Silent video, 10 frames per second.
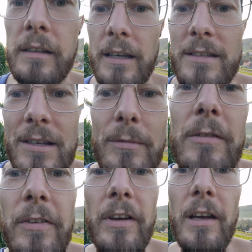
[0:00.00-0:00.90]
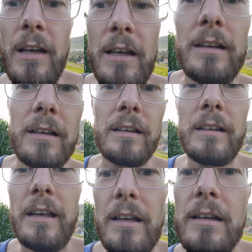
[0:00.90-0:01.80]
get some of
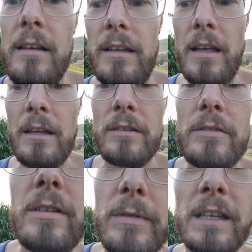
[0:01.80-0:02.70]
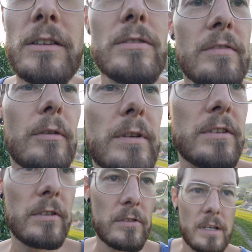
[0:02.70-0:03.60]
do something useful
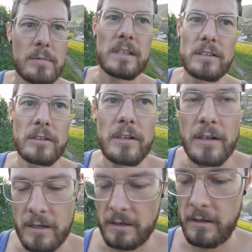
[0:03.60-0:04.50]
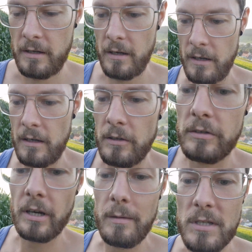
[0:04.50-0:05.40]
with your dreams and your
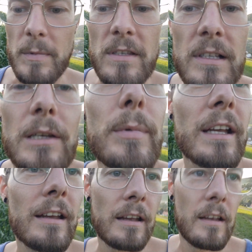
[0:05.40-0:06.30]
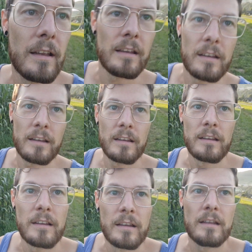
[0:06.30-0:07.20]
time spent sleeping,
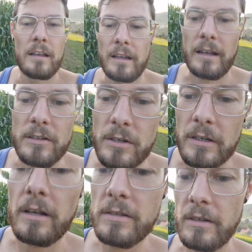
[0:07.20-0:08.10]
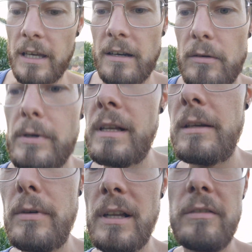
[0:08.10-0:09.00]
and actually also get a
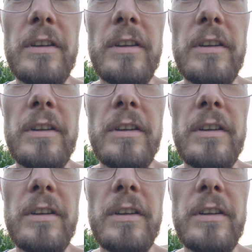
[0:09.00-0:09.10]
really, really